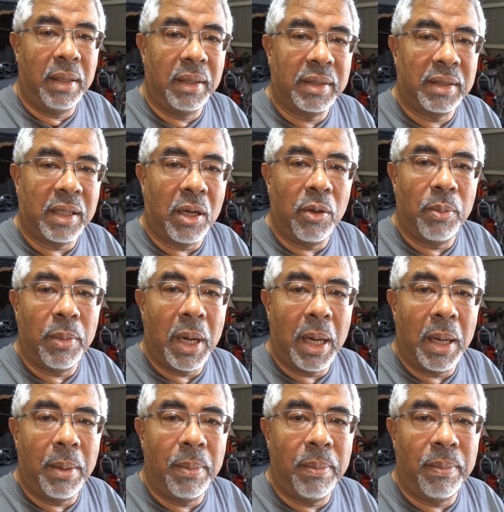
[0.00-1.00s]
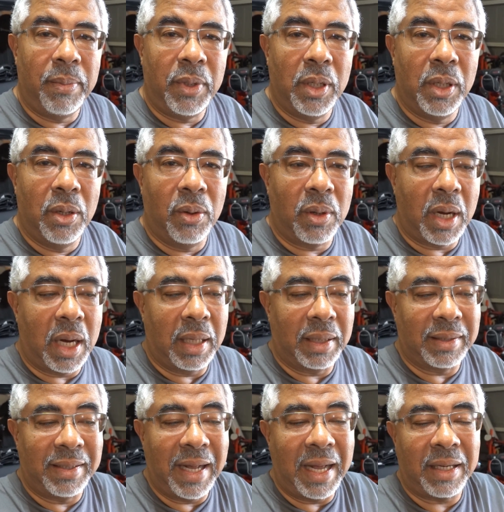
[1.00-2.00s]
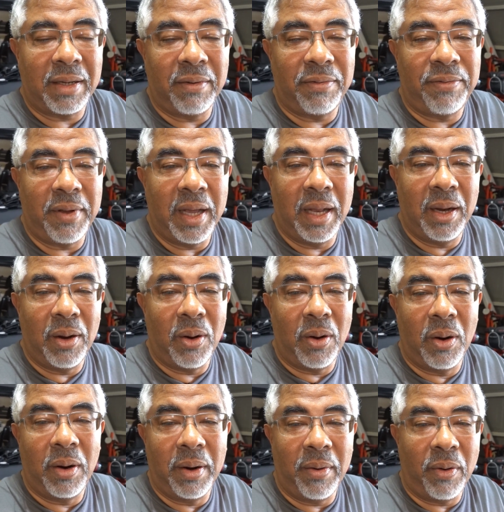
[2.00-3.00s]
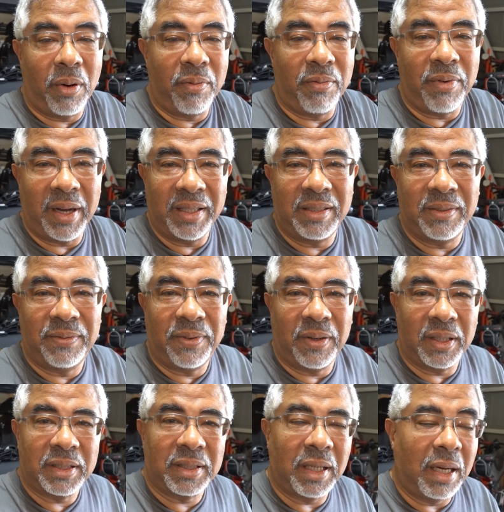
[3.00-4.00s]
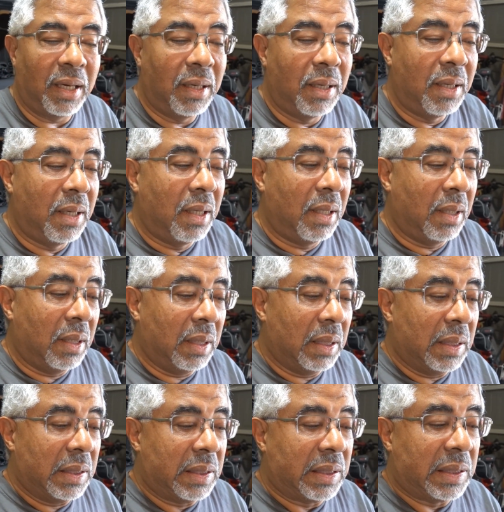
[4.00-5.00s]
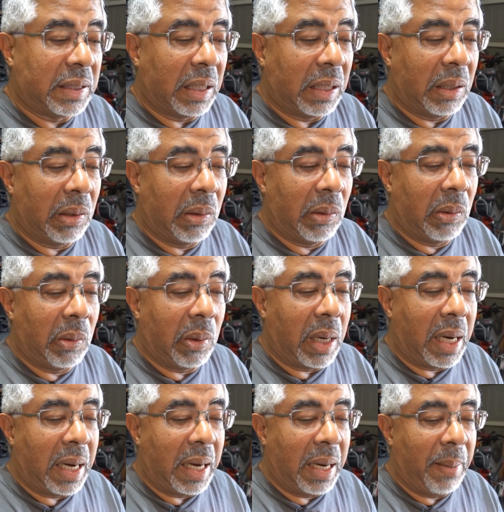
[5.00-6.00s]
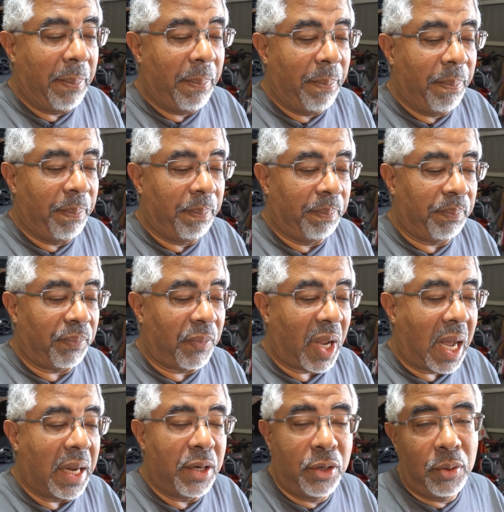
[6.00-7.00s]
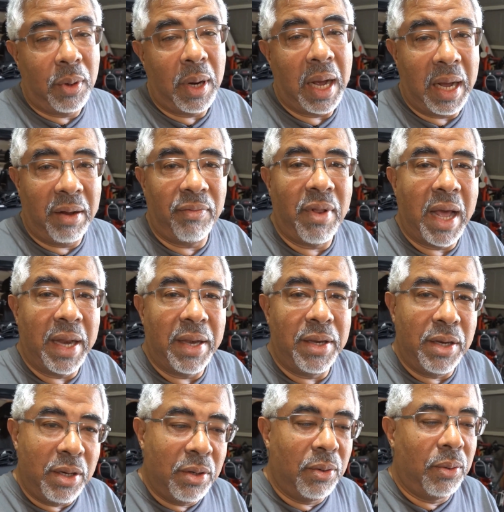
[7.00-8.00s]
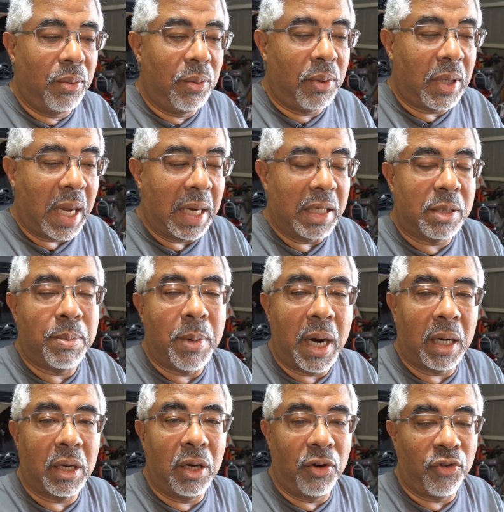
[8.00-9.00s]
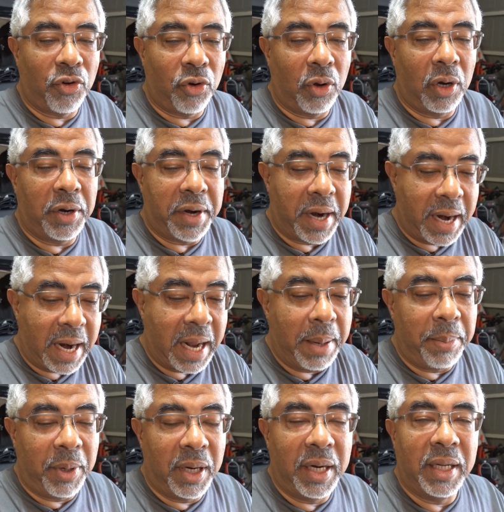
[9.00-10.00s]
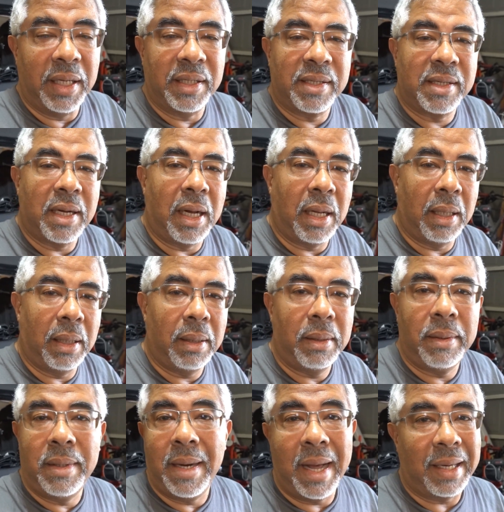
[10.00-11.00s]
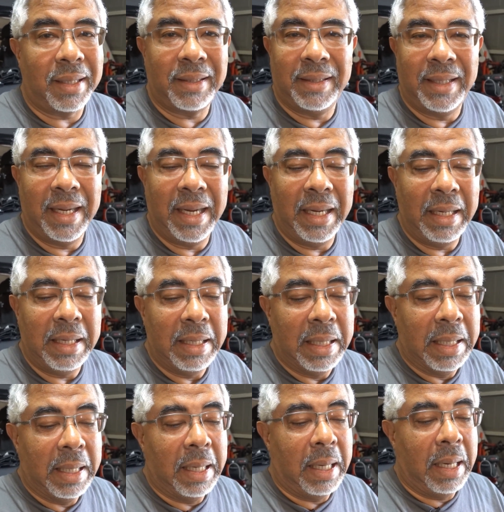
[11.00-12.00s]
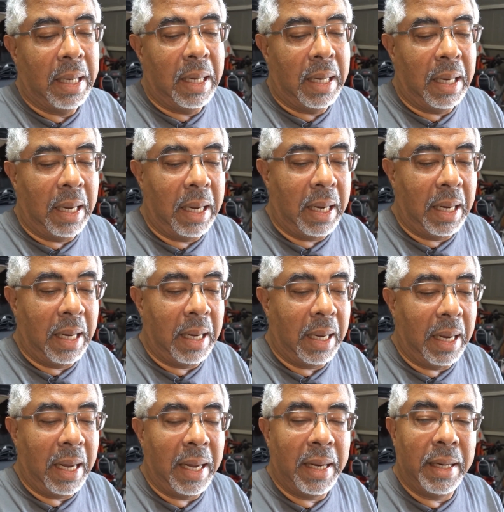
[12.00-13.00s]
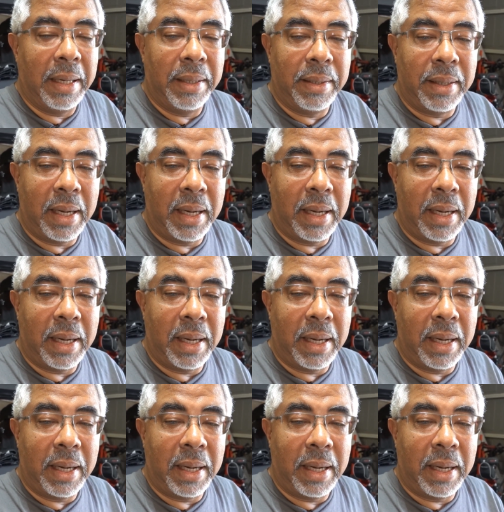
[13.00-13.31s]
sound bomb caused that to fail, or vice versa. So I do have that new CANSmart controller that I'm going to install, not today, and